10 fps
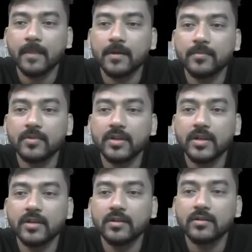upon
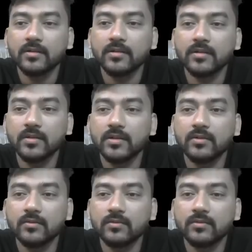n
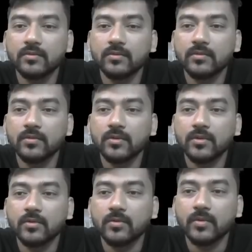into
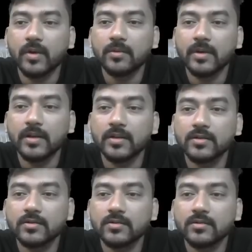1
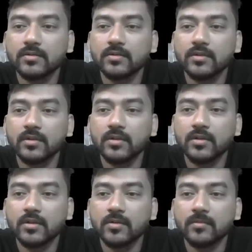minus
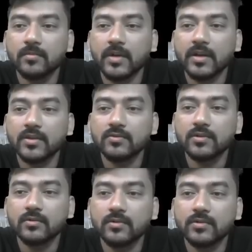1
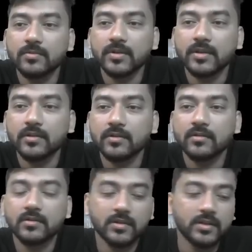whole to the power n.
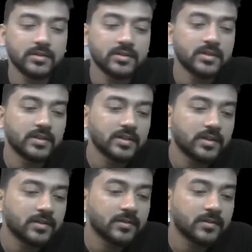And this is the result.